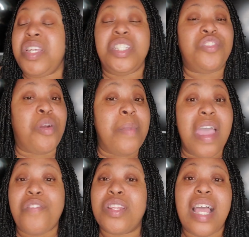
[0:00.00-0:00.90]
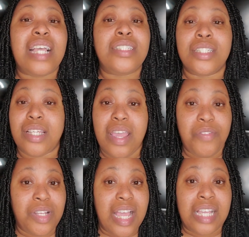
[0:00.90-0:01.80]
from everlasting to
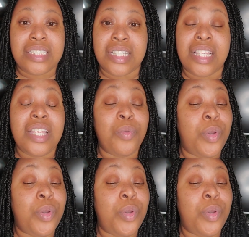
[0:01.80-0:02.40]
everlasting.